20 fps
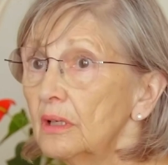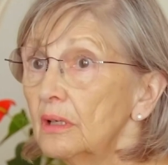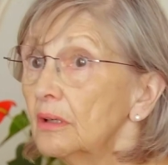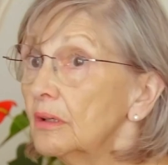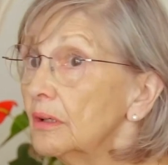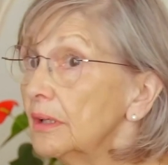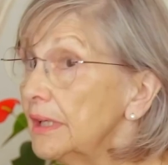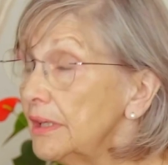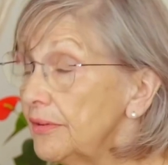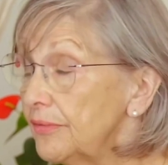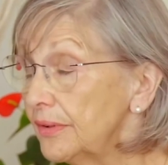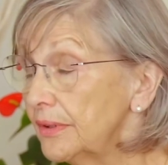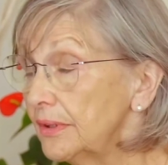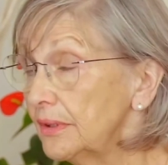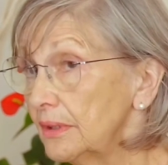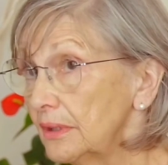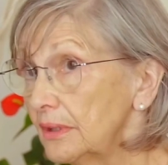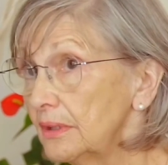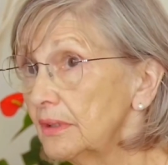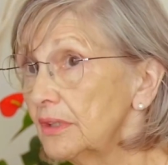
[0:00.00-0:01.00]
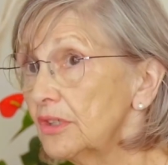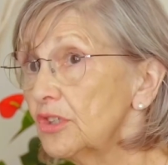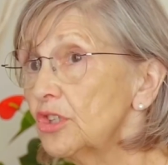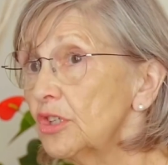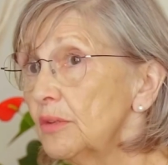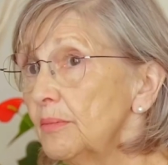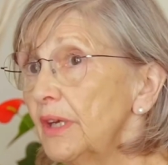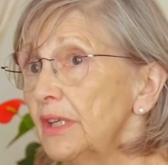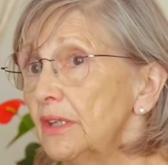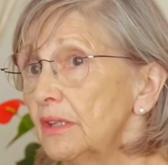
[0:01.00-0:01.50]
or even that
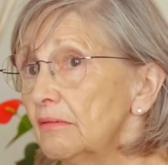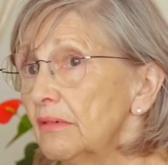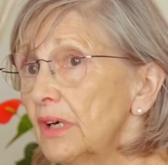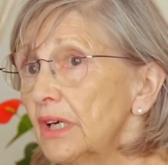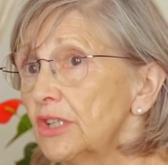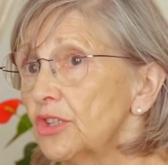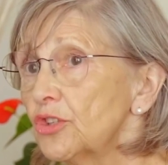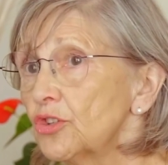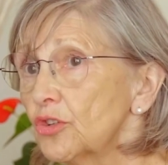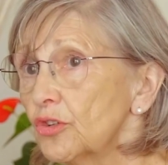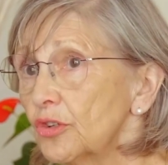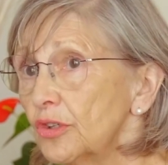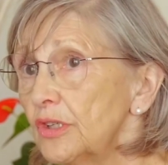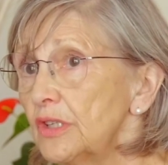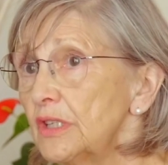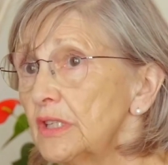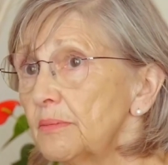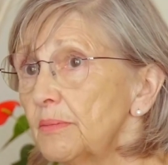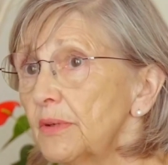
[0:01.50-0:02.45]
she made the right choice